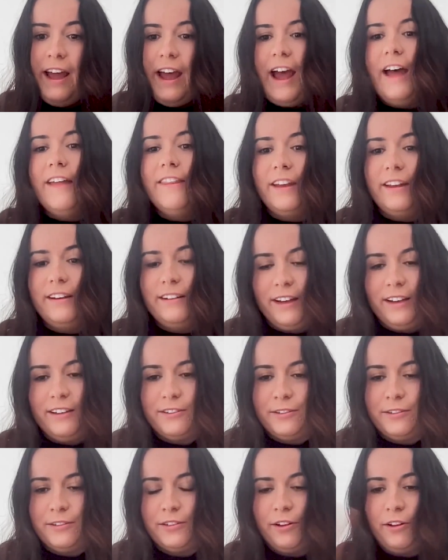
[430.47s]
And then as
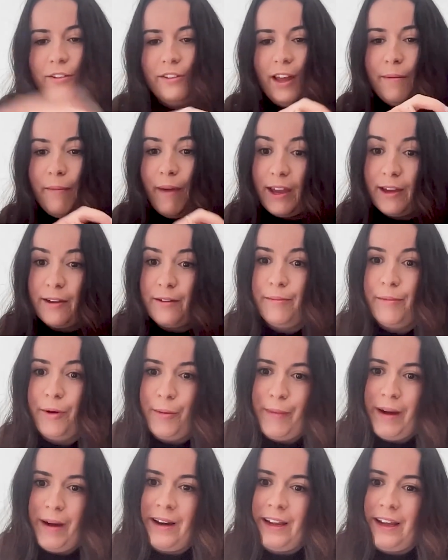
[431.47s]
a result, they make
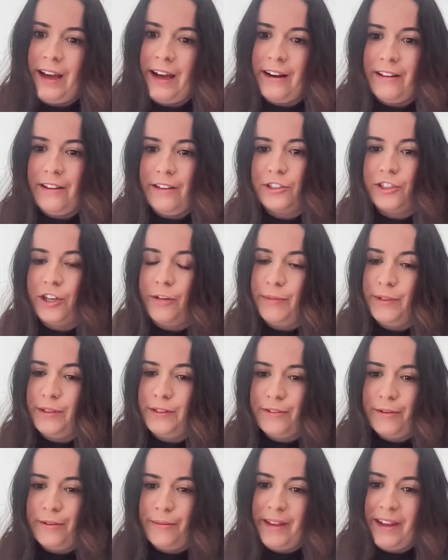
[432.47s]
more money out of the
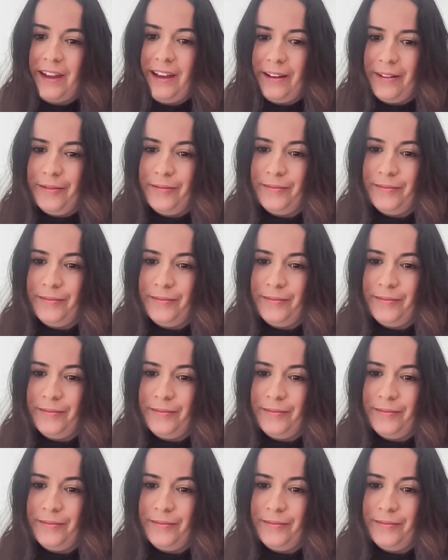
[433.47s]
shoppers from there.